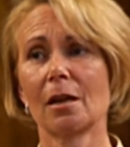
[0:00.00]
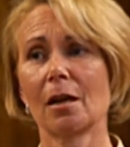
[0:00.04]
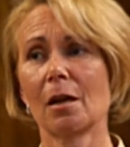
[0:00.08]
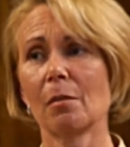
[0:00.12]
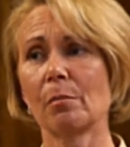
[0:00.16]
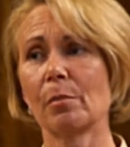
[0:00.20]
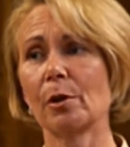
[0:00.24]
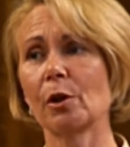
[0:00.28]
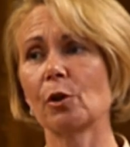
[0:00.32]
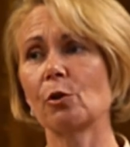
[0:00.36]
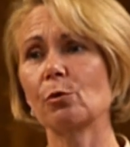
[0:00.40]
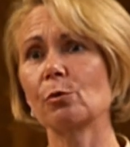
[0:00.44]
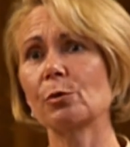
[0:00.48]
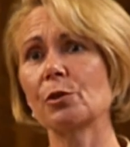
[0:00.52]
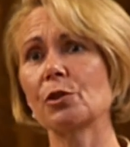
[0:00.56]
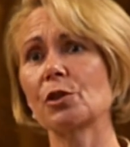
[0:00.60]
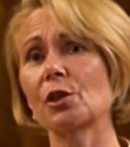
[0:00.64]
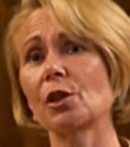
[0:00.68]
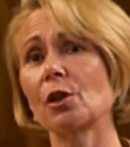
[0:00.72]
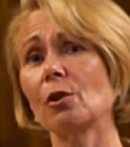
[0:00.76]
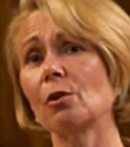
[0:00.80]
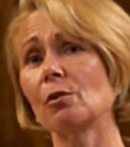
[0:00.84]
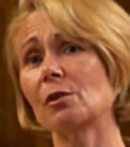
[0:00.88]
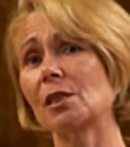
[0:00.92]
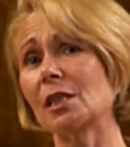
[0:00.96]
But
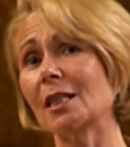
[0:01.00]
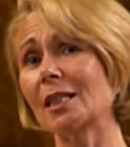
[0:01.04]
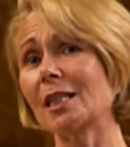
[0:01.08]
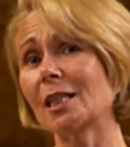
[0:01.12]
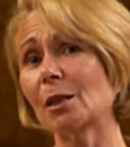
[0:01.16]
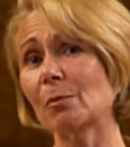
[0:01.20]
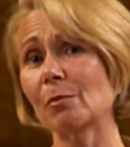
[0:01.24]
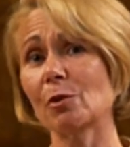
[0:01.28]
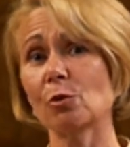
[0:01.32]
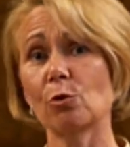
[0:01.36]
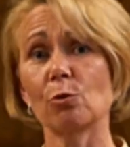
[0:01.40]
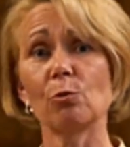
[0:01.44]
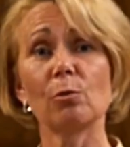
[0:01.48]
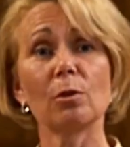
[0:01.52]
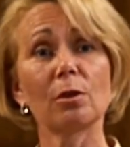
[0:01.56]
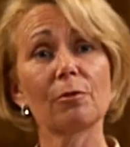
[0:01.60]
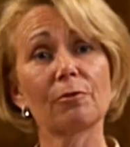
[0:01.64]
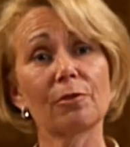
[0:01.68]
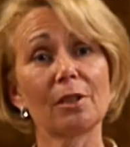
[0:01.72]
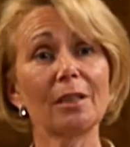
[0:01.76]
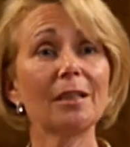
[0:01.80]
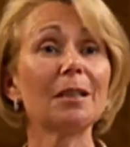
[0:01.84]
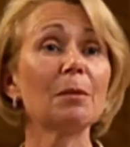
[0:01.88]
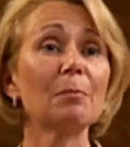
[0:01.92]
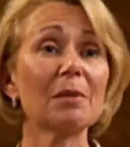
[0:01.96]
also dealing with all of the
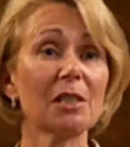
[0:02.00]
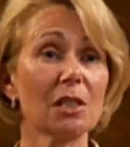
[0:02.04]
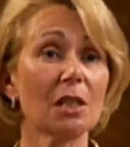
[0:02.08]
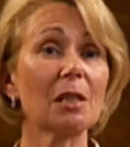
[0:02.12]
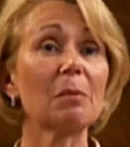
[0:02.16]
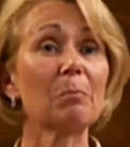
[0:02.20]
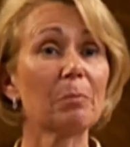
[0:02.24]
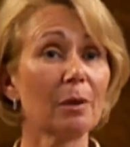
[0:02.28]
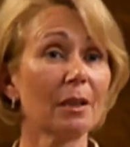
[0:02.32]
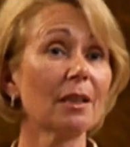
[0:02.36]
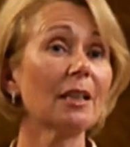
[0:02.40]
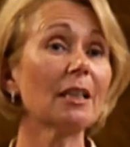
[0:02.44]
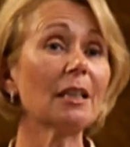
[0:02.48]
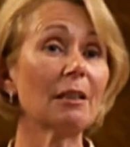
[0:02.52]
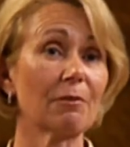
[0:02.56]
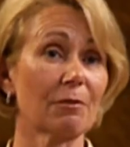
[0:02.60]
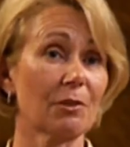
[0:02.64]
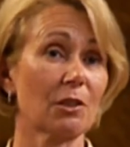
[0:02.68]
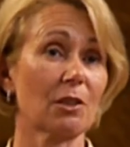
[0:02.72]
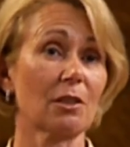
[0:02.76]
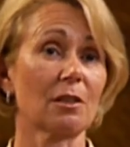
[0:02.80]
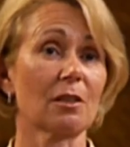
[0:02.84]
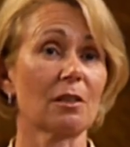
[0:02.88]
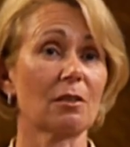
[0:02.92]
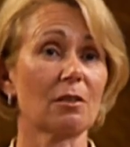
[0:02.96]
limiting beliefs
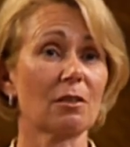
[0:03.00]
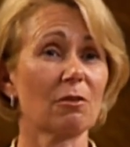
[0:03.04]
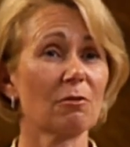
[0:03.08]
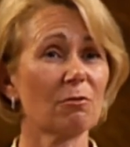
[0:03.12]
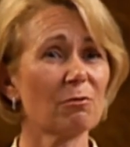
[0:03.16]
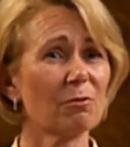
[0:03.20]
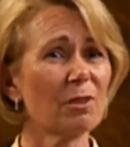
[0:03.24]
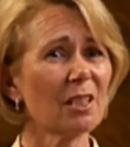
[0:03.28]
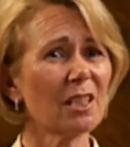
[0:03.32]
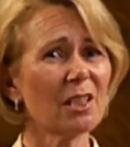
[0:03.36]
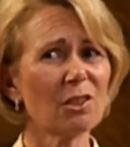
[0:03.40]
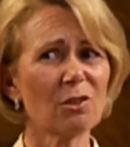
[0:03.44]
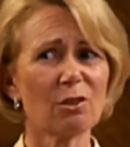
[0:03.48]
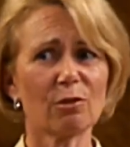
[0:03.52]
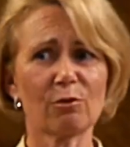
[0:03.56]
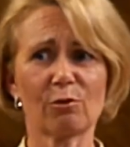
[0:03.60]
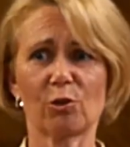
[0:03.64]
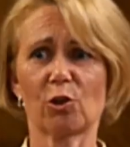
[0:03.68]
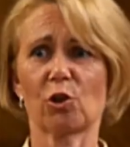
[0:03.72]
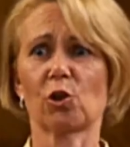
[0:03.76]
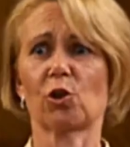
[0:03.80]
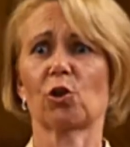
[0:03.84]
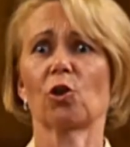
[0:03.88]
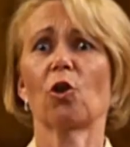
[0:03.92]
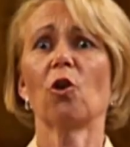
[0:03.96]
that really sort of
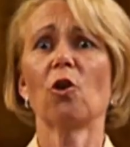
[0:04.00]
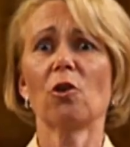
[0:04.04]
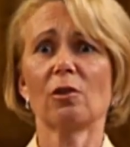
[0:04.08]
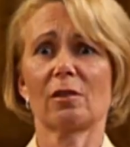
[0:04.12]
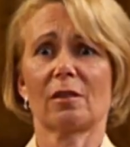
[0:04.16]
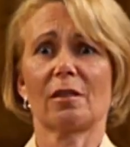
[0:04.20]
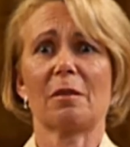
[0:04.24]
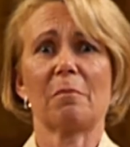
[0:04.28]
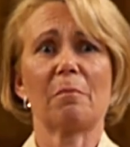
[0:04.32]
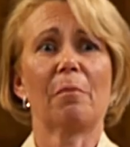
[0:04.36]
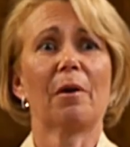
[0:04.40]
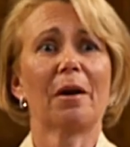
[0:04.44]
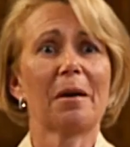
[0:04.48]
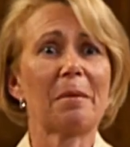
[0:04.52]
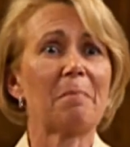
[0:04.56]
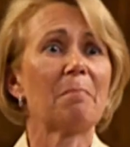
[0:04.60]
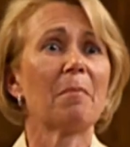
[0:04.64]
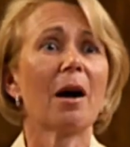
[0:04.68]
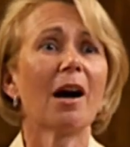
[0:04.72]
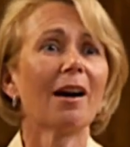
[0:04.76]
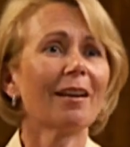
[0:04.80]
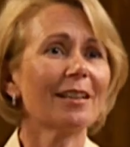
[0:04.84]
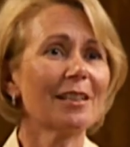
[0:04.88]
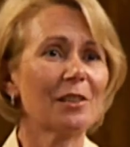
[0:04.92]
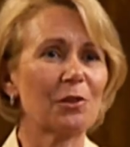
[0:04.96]
shone in my
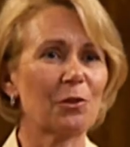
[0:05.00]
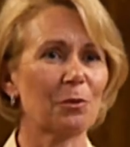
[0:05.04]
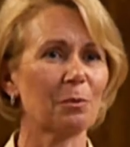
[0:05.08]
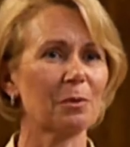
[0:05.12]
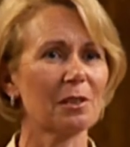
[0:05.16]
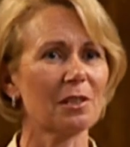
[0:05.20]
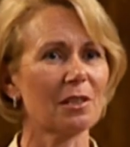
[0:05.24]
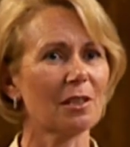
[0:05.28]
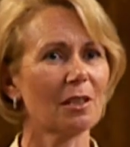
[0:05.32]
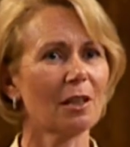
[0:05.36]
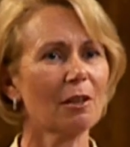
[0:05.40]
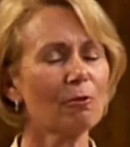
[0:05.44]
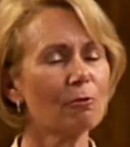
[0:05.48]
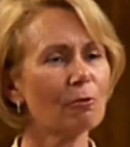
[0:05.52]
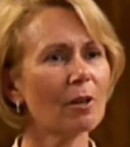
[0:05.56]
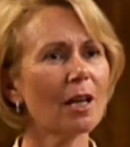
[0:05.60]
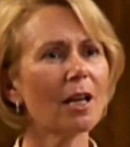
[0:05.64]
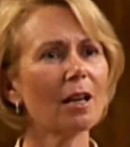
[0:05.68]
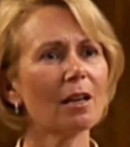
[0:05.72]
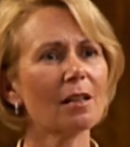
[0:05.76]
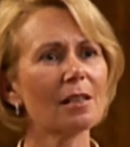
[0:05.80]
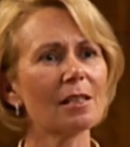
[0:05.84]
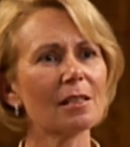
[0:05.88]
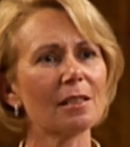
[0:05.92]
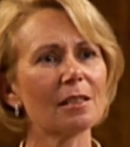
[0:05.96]
mind once I
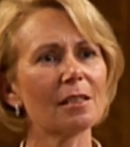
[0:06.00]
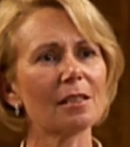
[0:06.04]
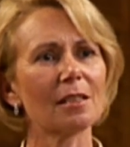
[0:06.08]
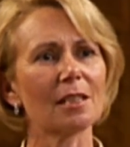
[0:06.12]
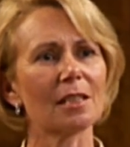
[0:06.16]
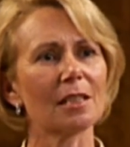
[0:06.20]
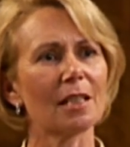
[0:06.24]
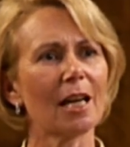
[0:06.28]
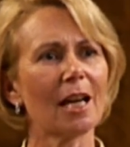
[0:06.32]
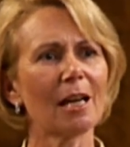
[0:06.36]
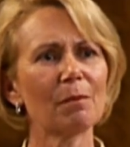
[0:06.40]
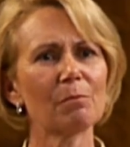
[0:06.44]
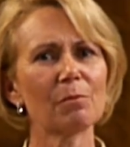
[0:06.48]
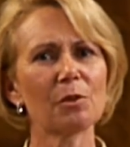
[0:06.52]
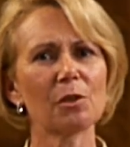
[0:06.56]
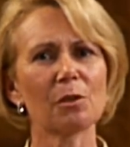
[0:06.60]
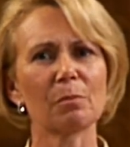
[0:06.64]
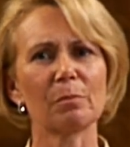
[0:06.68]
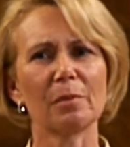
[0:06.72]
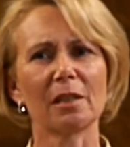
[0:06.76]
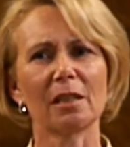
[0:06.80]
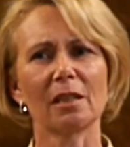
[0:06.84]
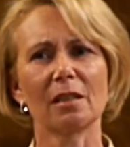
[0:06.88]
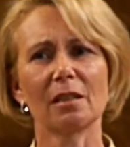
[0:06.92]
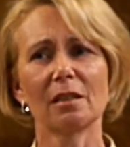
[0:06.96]
realized this had happened to
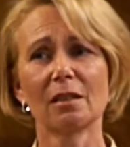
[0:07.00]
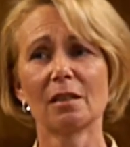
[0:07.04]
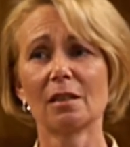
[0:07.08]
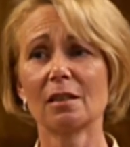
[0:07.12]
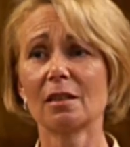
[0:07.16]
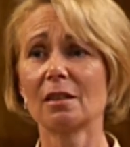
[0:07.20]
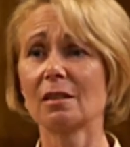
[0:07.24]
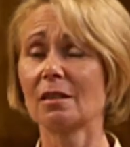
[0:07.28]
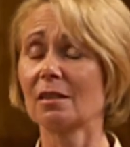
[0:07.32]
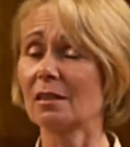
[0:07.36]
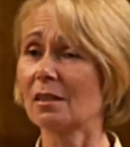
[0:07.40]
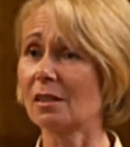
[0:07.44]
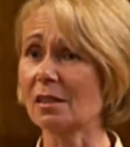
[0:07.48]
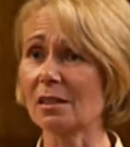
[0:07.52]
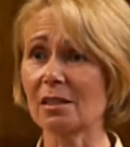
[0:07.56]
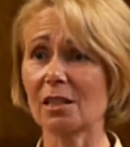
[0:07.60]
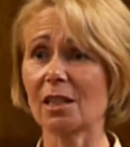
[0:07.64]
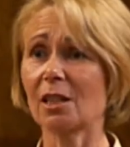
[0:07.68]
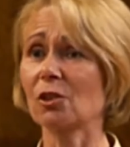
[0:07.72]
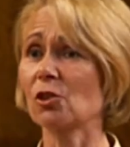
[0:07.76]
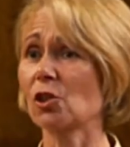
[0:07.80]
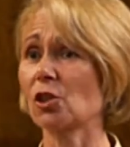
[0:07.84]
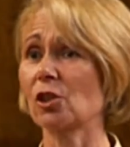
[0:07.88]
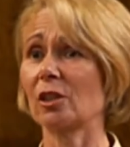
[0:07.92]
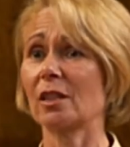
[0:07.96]
me.
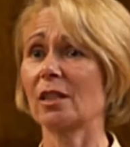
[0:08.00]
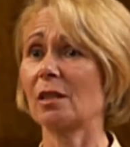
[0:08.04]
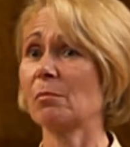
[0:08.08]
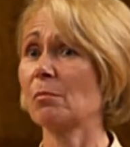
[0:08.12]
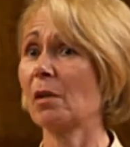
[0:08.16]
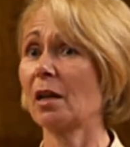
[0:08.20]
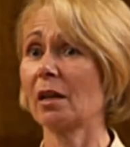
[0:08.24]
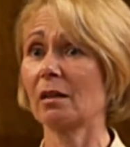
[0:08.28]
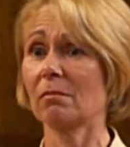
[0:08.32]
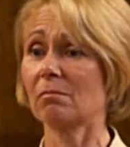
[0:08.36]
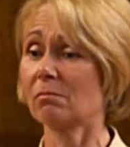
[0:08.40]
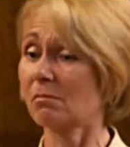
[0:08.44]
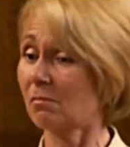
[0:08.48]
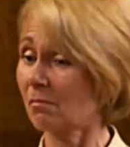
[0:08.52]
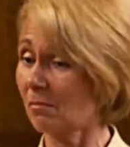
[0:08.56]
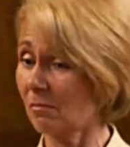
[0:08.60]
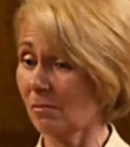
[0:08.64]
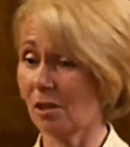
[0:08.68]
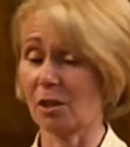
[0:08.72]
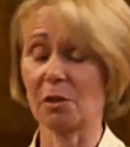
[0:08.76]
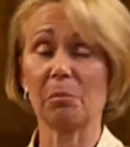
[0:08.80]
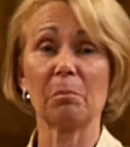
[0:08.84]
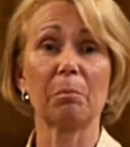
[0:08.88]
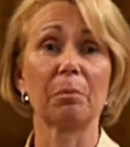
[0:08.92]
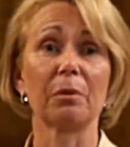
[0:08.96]
Essentially, my
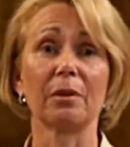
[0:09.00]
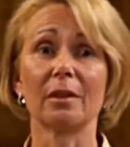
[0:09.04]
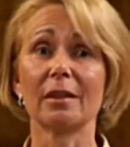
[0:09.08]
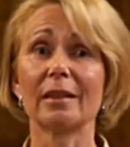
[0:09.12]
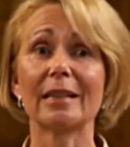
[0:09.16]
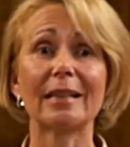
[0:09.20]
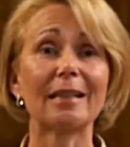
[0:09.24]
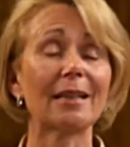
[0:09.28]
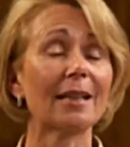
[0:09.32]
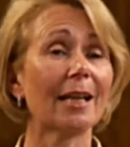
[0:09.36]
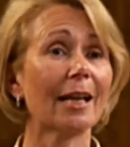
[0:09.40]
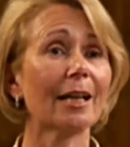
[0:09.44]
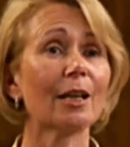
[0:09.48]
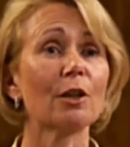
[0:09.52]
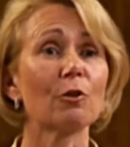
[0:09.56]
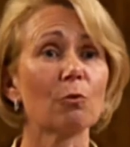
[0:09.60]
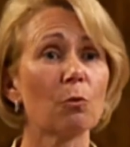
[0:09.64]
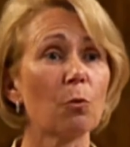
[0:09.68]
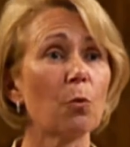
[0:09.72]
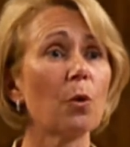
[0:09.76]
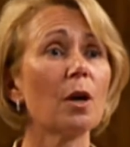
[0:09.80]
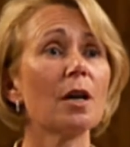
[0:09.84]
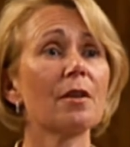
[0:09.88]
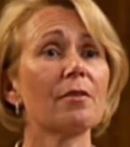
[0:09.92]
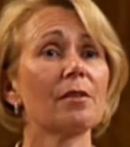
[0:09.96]
complete lack of
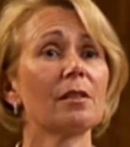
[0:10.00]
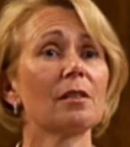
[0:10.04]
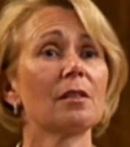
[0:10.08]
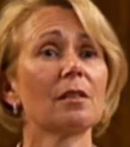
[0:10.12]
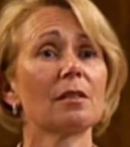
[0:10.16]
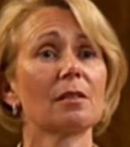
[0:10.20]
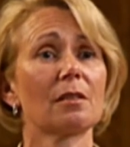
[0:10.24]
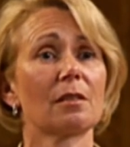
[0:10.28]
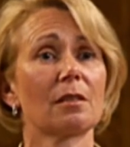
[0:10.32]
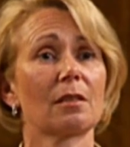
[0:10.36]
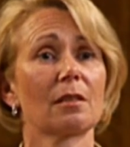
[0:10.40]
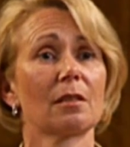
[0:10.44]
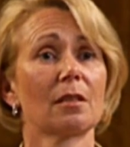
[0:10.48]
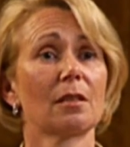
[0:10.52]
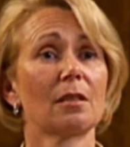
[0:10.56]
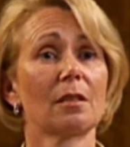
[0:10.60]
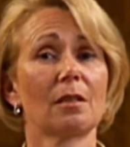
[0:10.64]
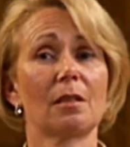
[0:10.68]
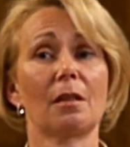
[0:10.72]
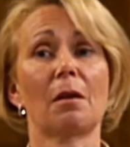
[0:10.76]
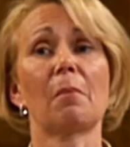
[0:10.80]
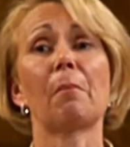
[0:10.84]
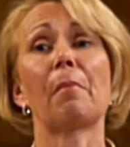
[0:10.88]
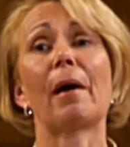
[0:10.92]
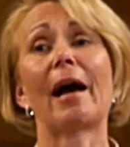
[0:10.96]
worthiness
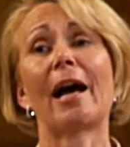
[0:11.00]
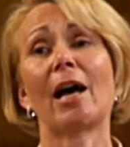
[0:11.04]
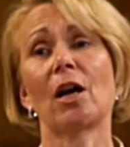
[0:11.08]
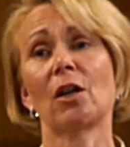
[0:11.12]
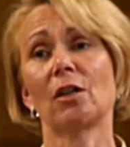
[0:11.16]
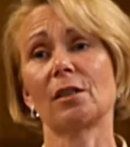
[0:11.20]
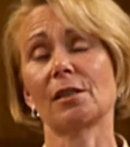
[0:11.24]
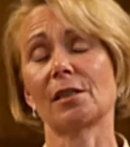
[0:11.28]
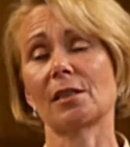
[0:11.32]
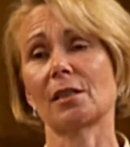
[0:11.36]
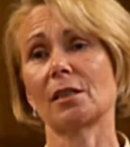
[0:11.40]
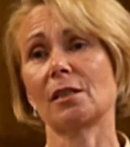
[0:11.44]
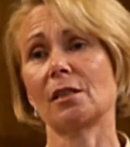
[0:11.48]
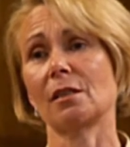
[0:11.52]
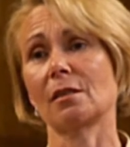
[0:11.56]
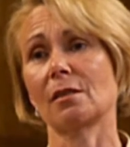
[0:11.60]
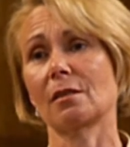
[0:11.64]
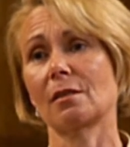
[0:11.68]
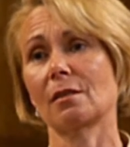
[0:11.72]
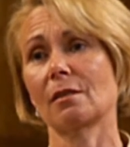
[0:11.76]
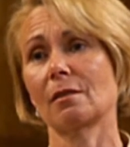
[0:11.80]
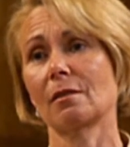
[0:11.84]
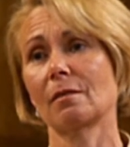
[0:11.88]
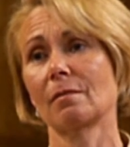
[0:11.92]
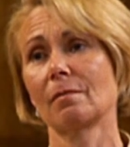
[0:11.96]
and
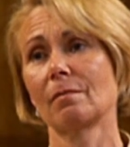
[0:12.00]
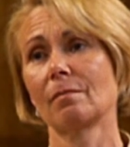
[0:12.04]
powerlessness.